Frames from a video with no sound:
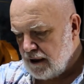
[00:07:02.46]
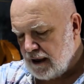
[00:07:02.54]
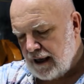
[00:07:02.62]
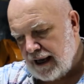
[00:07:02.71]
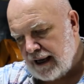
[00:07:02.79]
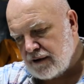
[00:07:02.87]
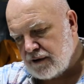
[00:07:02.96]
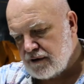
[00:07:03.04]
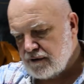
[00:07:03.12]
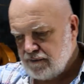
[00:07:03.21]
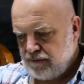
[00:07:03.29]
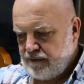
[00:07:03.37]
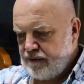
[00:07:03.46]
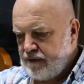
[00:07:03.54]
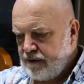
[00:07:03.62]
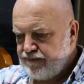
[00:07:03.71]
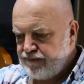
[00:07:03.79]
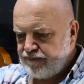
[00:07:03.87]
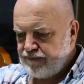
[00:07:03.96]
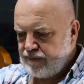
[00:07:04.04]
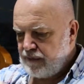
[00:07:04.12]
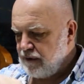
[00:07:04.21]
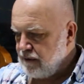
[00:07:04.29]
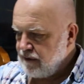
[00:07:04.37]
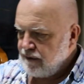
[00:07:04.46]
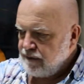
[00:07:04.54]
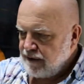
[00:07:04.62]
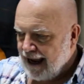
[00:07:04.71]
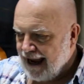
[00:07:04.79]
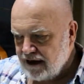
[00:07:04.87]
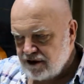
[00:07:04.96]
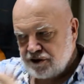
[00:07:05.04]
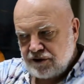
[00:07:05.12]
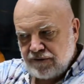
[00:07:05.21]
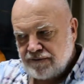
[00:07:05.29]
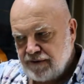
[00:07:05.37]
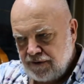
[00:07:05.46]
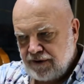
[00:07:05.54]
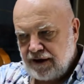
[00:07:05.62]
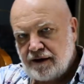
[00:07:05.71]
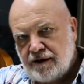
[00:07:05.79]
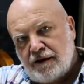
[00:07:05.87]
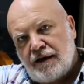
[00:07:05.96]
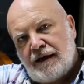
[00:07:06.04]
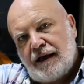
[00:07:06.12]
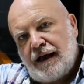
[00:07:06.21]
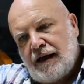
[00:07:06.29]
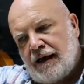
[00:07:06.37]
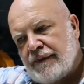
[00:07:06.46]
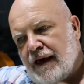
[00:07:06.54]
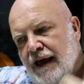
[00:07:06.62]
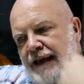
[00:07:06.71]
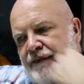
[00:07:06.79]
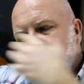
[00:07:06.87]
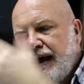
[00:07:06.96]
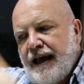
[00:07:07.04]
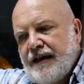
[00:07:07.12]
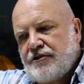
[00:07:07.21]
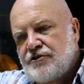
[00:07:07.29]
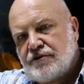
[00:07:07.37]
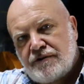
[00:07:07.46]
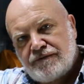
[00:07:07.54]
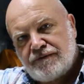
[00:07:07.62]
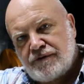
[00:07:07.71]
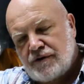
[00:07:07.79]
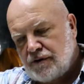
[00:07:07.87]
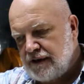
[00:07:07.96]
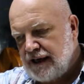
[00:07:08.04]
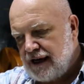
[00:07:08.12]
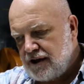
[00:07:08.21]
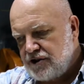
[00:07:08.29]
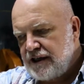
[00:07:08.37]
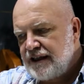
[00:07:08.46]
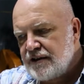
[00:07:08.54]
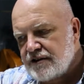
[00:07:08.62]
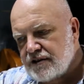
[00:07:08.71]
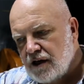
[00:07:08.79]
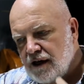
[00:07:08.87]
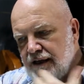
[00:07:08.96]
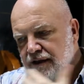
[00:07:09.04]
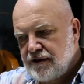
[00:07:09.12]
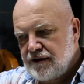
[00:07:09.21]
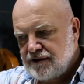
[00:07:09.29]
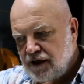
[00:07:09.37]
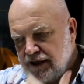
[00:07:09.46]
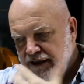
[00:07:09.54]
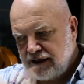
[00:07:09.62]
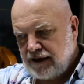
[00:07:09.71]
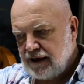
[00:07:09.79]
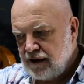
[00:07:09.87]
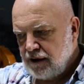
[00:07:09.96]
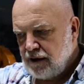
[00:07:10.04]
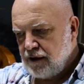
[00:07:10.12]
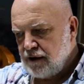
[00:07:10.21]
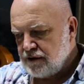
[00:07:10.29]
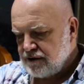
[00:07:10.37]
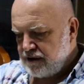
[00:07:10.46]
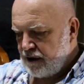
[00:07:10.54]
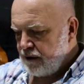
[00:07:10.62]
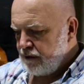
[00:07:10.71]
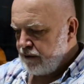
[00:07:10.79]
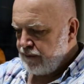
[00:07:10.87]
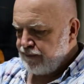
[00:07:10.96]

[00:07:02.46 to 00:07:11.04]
and the action of the thing, and the action inside the psyche. So